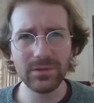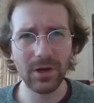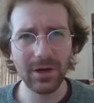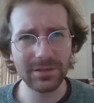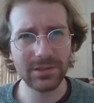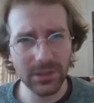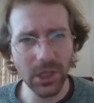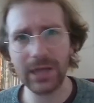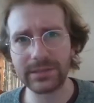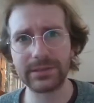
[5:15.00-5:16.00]
your heart a
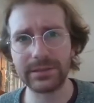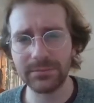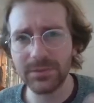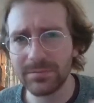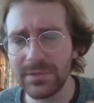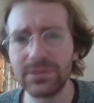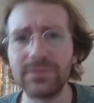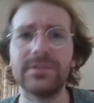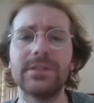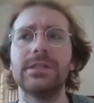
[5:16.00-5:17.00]
lot. It's a moment
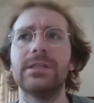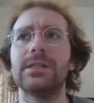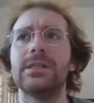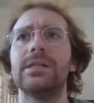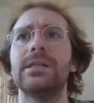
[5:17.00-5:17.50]
of a